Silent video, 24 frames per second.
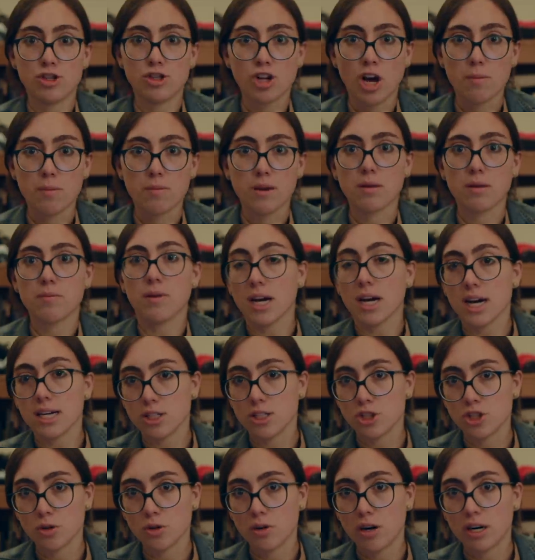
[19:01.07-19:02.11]
this topic,
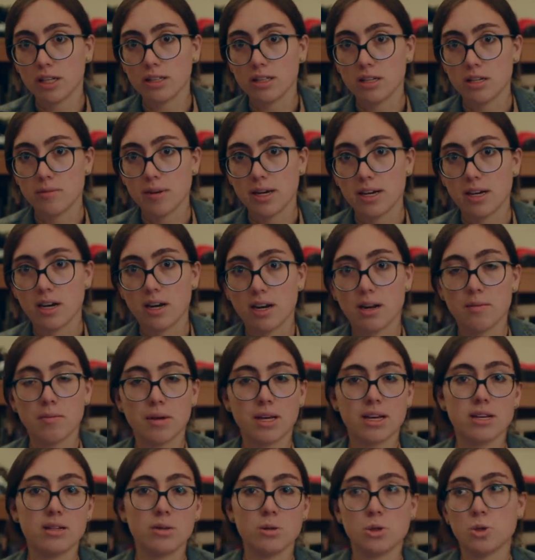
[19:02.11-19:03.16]
because it's so hotly debated
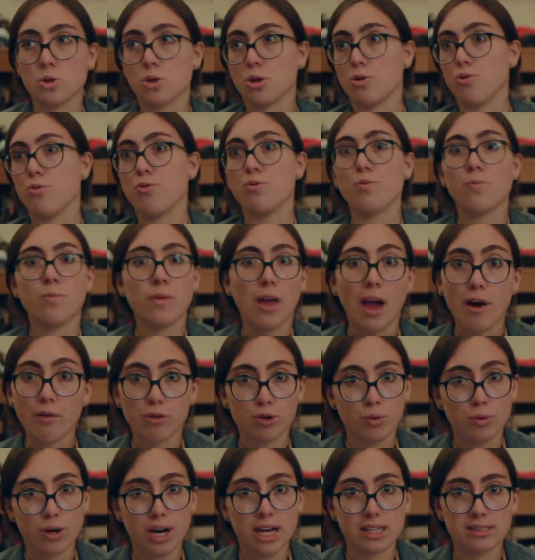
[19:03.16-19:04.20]
and because sort of
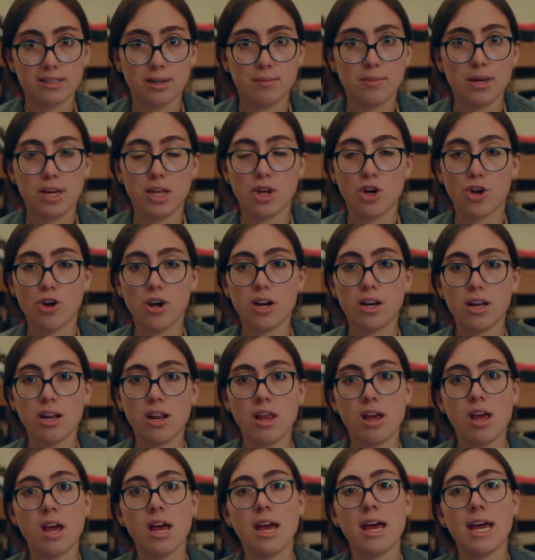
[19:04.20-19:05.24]
everyone has an opinion
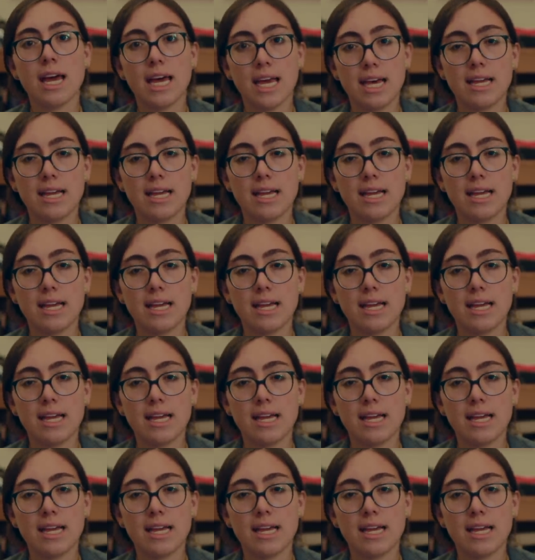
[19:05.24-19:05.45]
on it,